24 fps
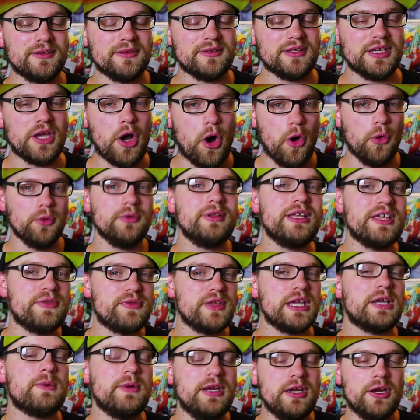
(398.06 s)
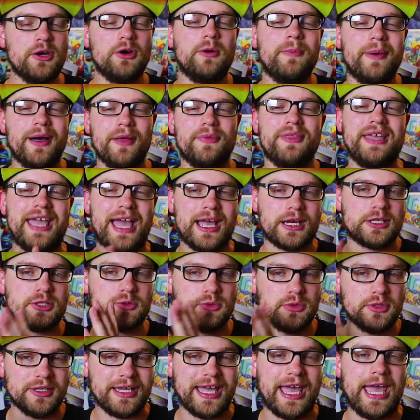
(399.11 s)
the only thing we know about the
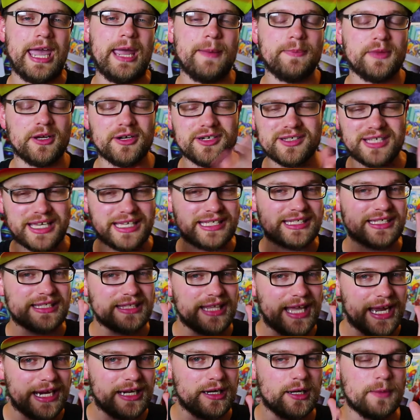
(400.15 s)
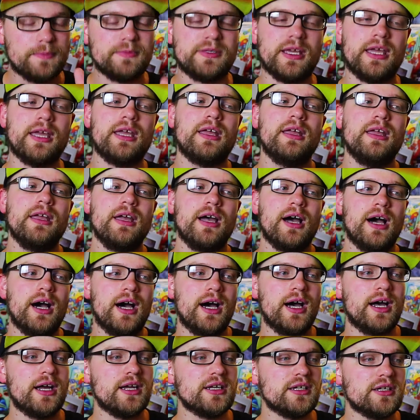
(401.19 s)
actual game, there is a slight update.
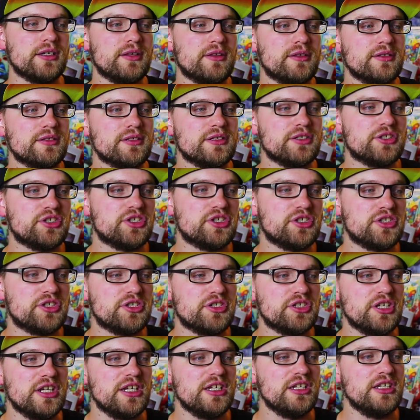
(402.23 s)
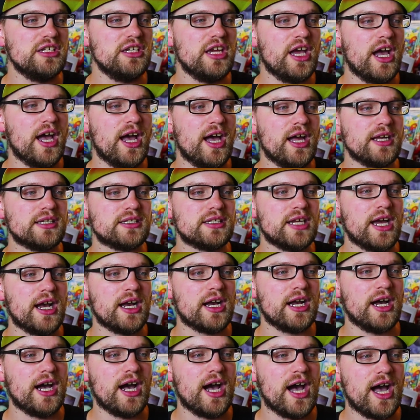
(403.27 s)
Shinya
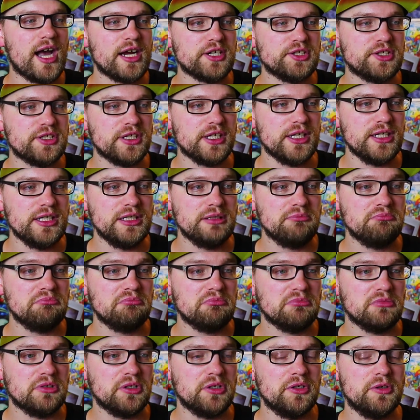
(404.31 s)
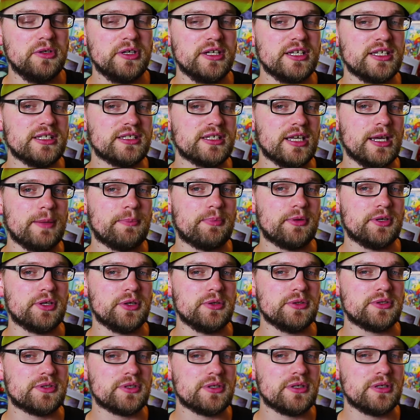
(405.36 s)
Takahashi, who is a
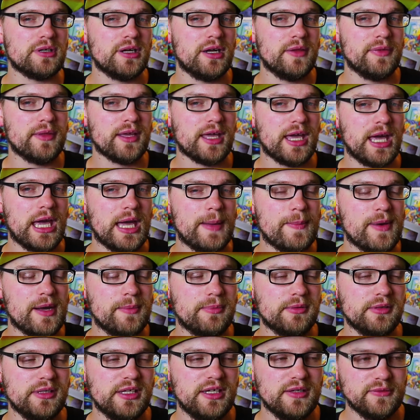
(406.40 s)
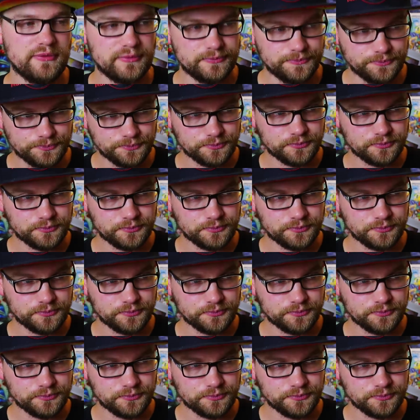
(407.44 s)
producer on the game, I believe,